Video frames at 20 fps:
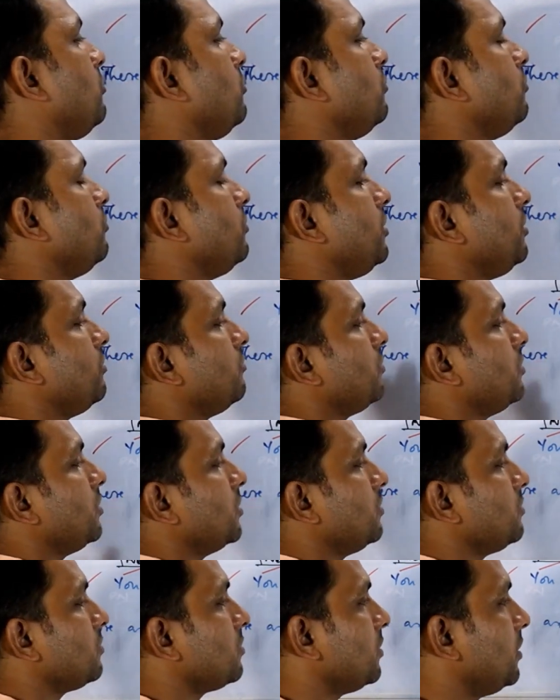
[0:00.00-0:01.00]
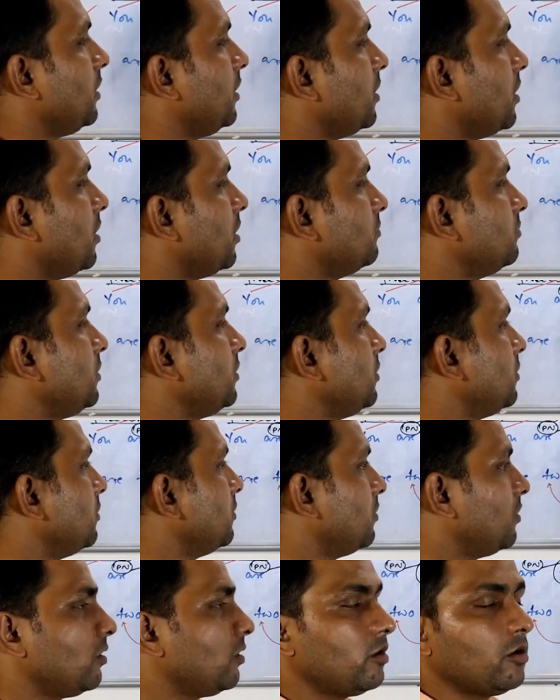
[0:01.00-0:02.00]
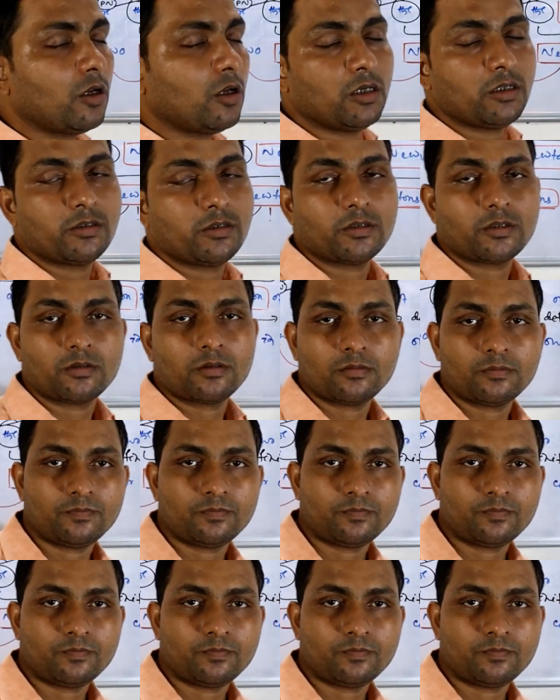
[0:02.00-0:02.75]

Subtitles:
two Newtons in our college.